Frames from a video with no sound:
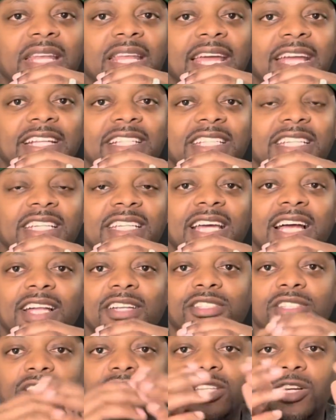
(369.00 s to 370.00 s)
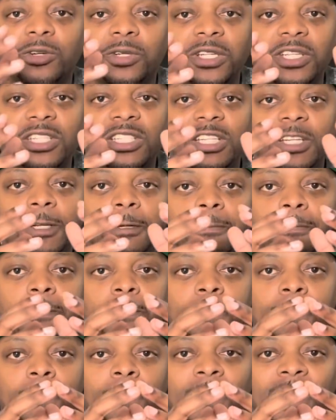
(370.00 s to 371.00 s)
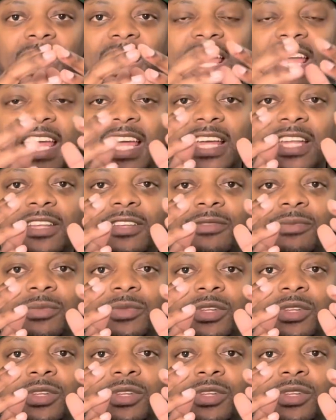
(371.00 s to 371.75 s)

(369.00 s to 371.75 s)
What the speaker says: $19.30, and